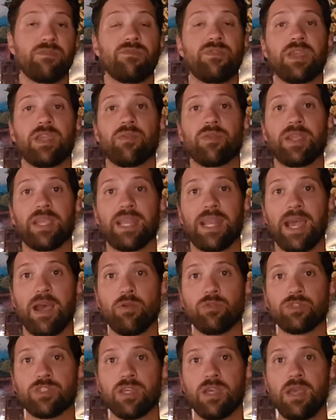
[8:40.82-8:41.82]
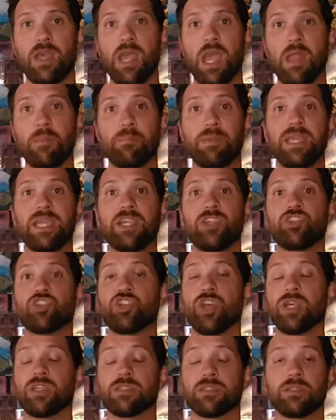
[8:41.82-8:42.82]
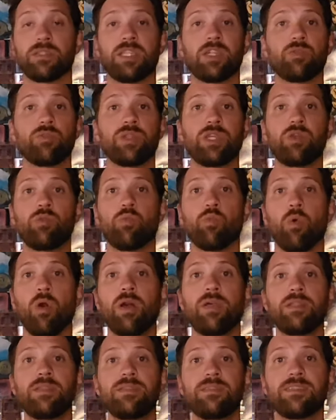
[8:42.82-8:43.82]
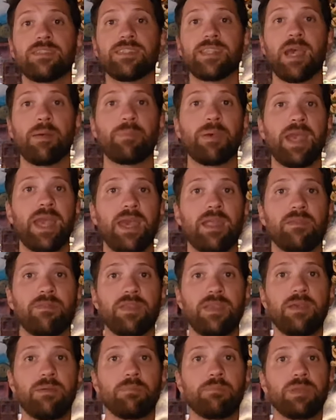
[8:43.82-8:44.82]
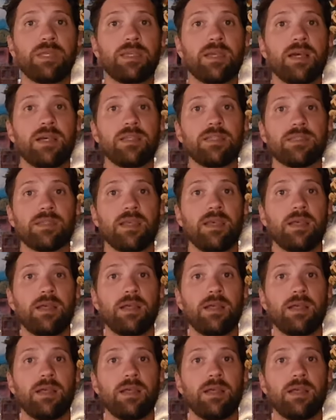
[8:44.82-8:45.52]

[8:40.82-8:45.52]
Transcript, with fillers: figuring it out, and being just literally one step ahead of him because